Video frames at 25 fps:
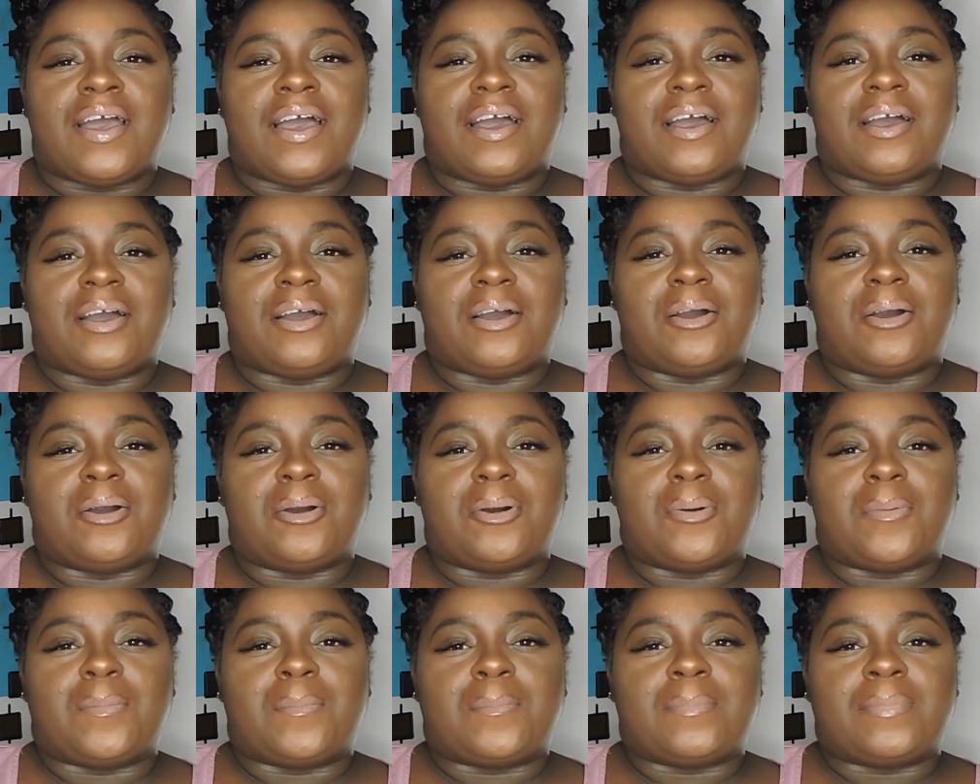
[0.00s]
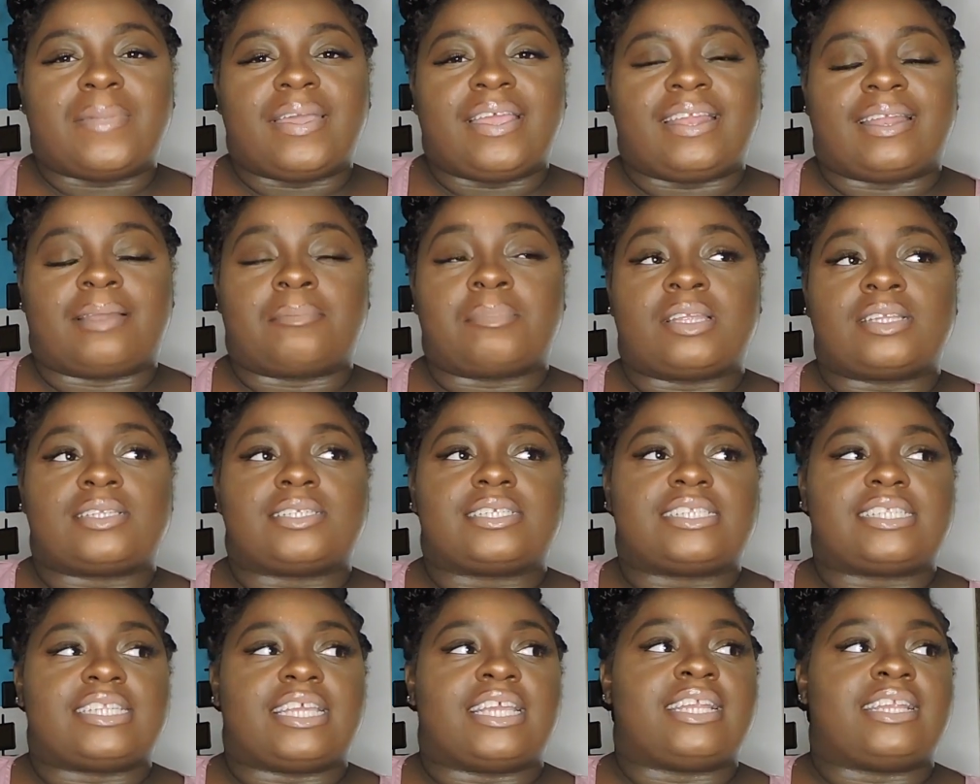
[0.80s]
And I'm not
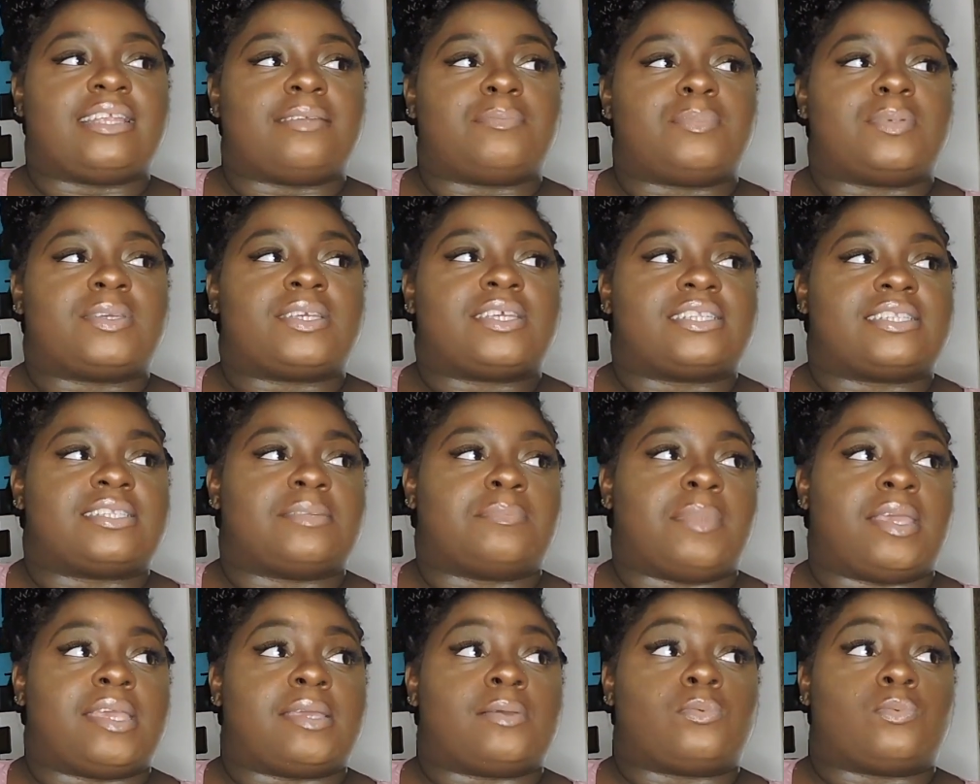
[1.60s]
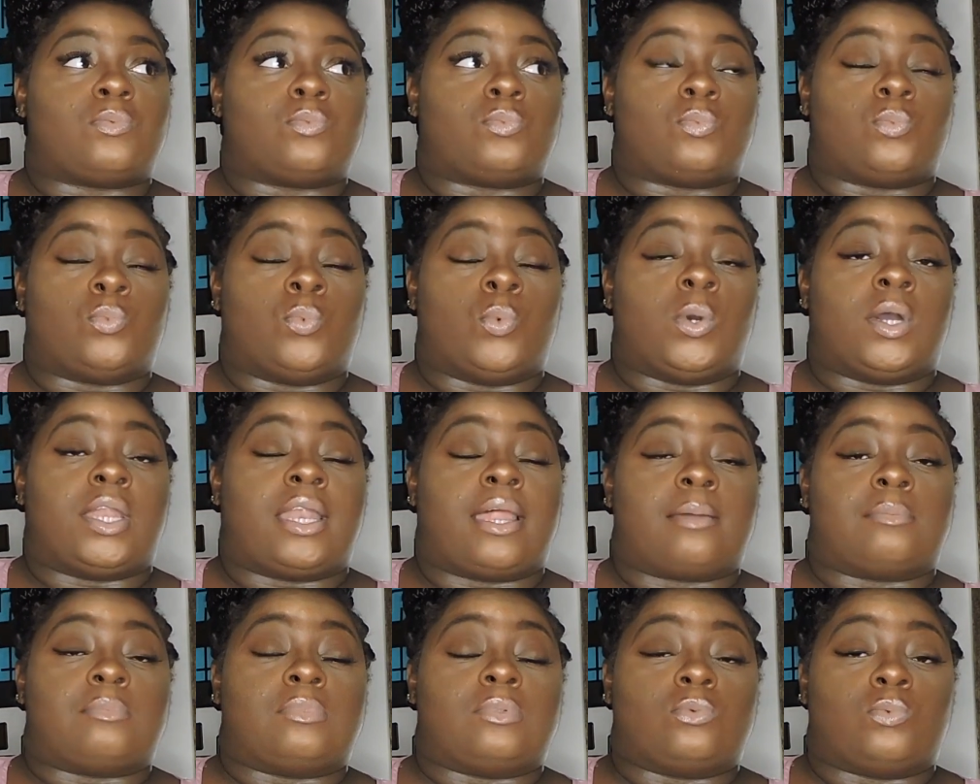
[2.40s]
just saying it because it make what
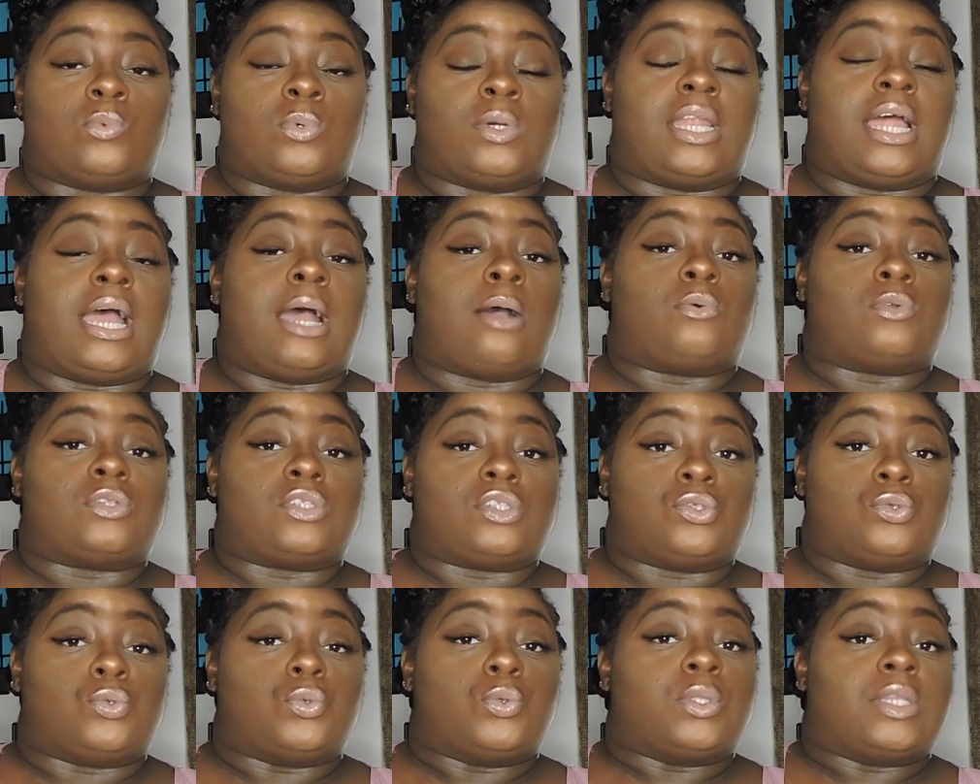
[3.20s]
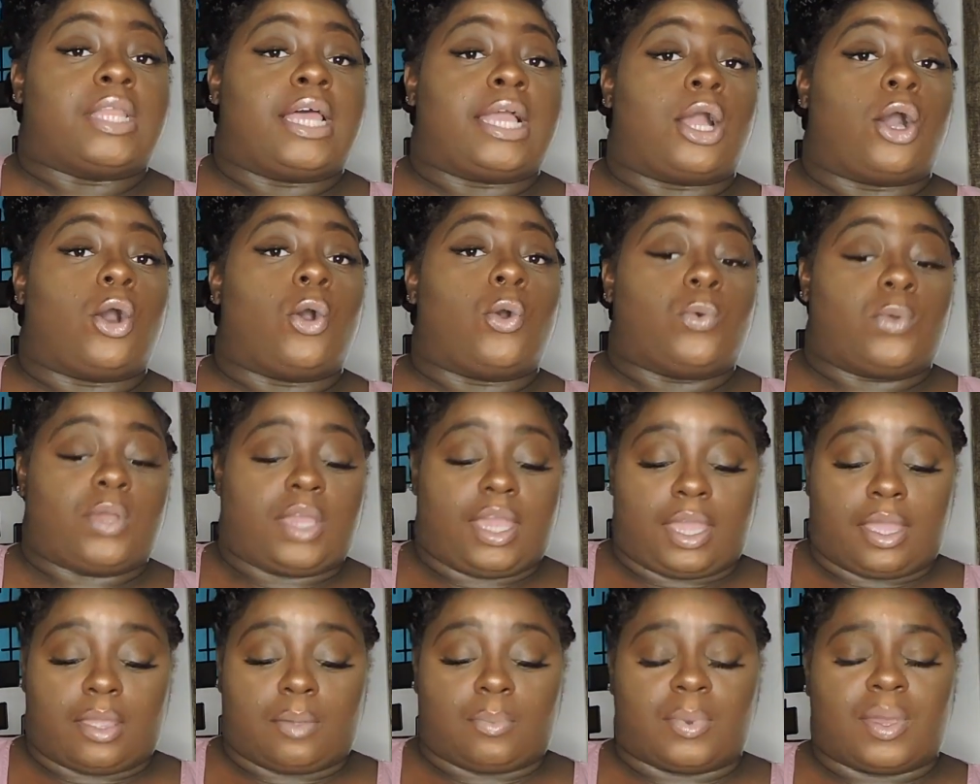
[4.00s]
I was doing like
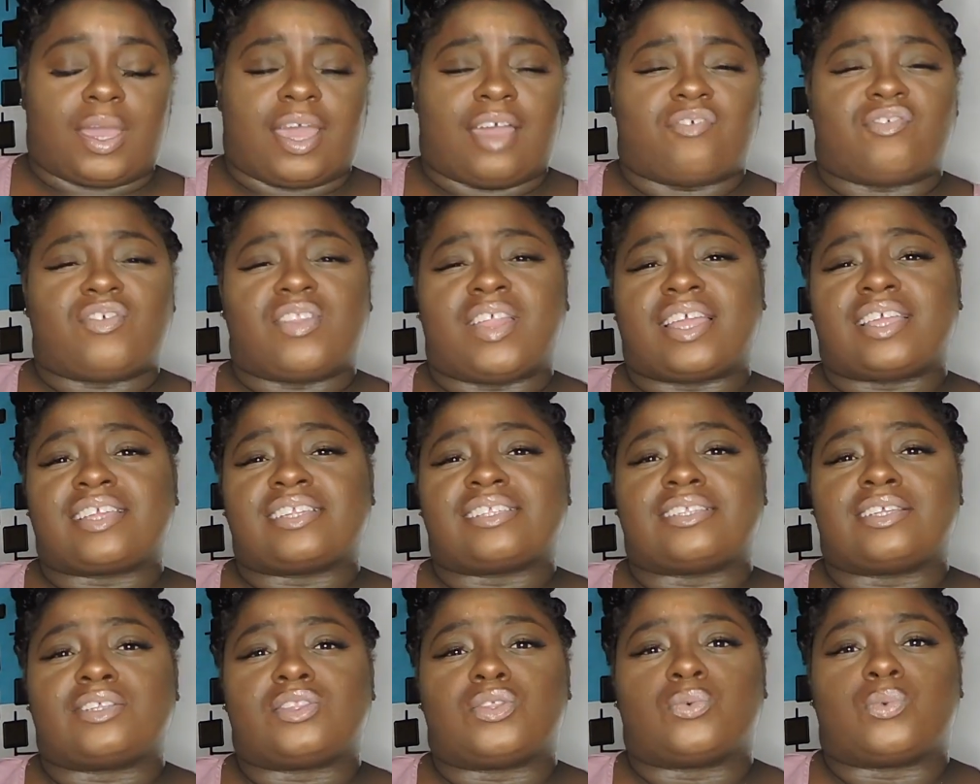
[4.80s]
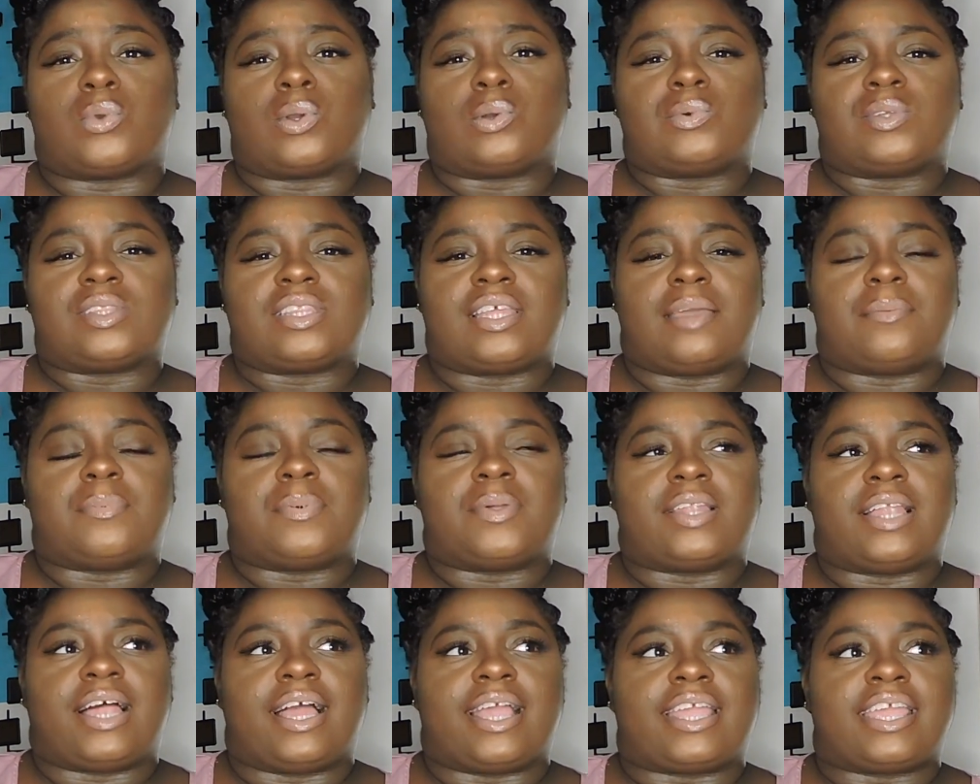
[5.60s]
okay, but I feel like there's nothing wrong with that.
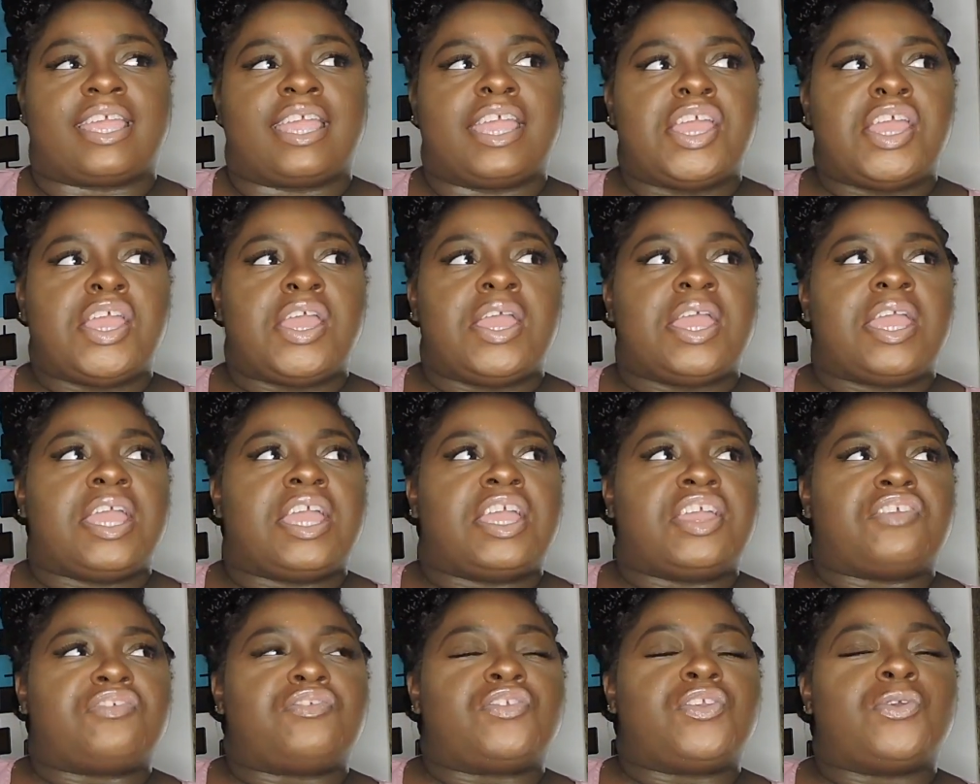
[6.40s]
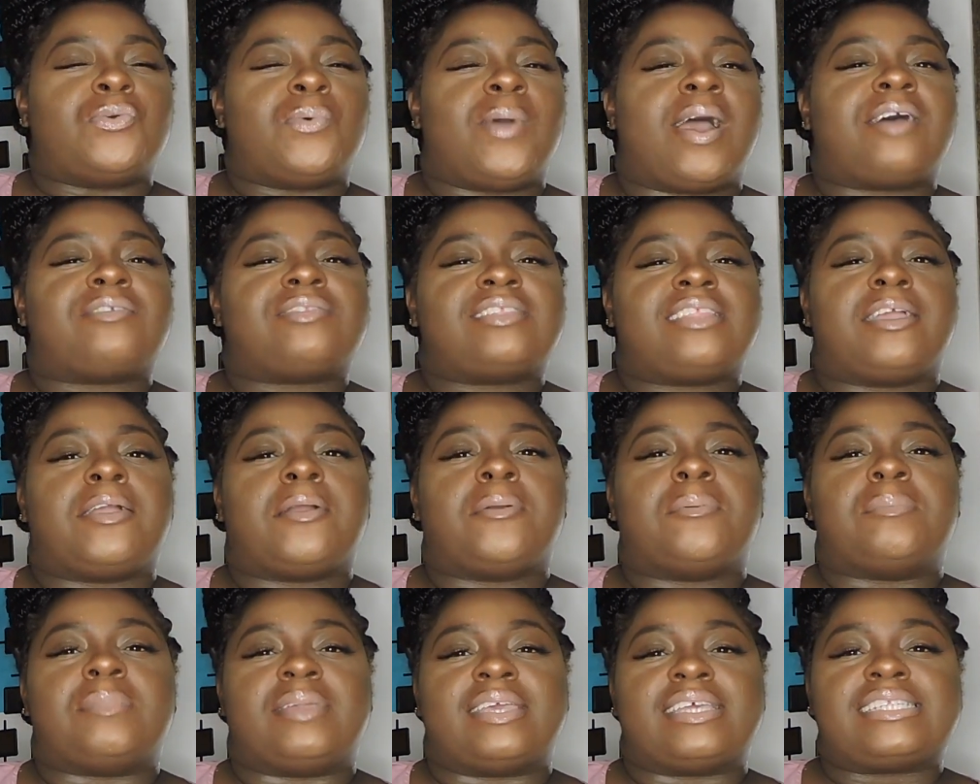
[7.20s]
But like, if you out
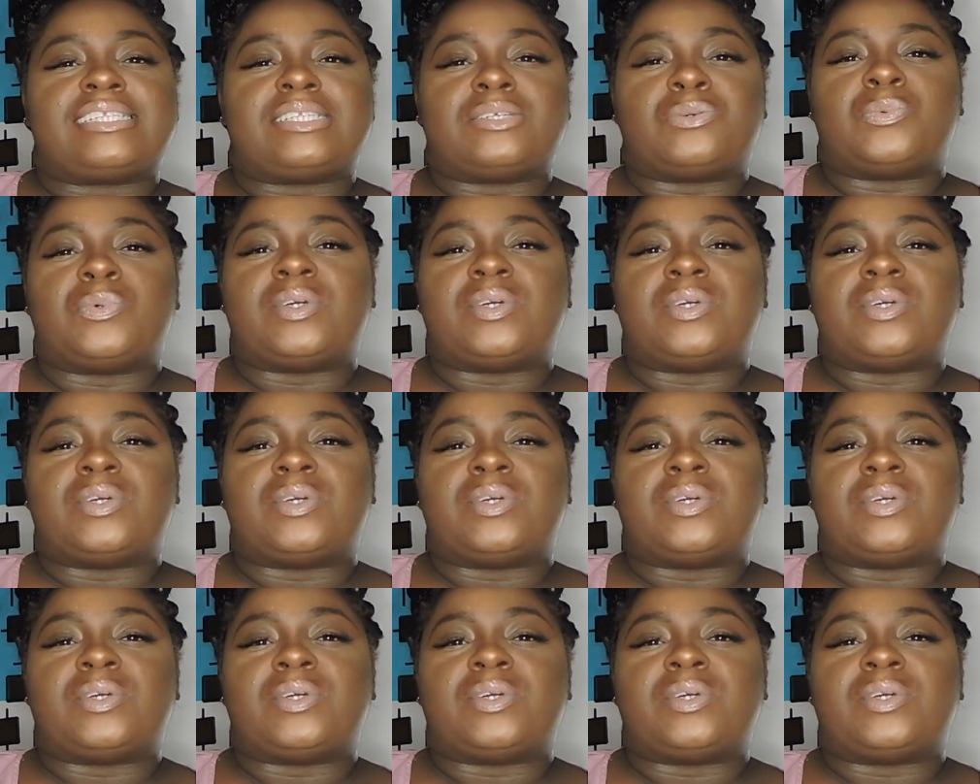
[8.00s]
there messing